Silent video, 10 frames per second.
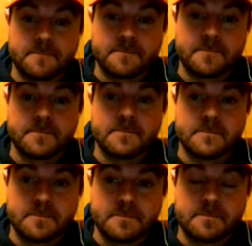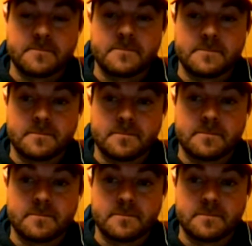
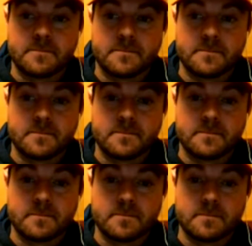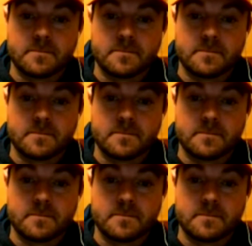The person shown says nothing.